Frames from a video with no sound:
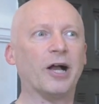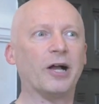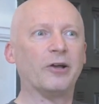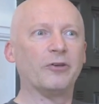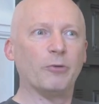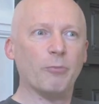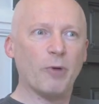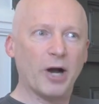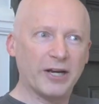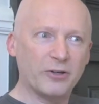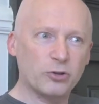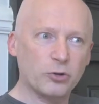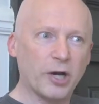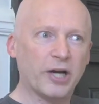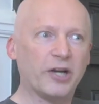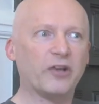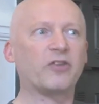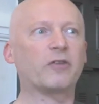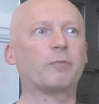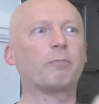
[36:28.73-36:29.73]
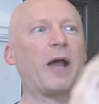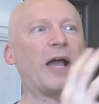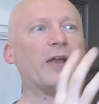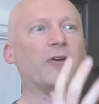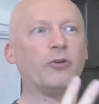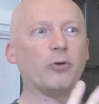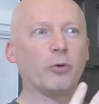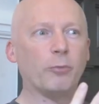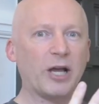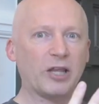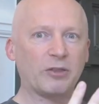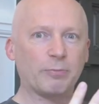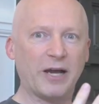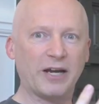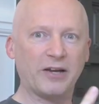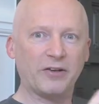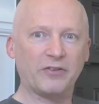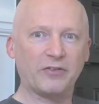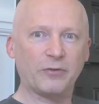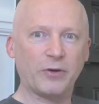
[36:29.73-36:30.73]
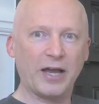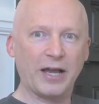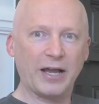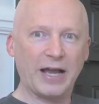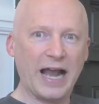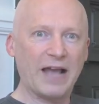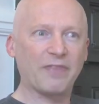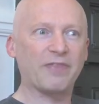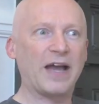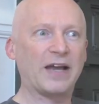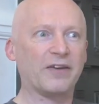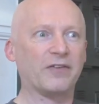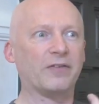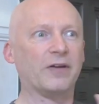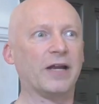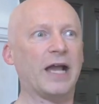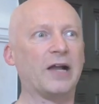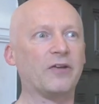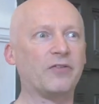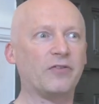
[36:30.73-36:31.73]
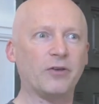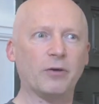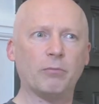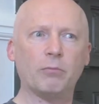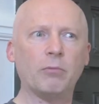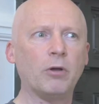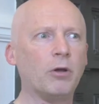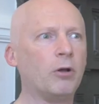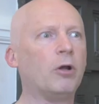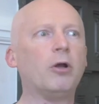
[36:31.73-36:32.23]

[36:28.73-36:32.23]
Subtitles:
you might try and expand your mathematics to add that as an axiom,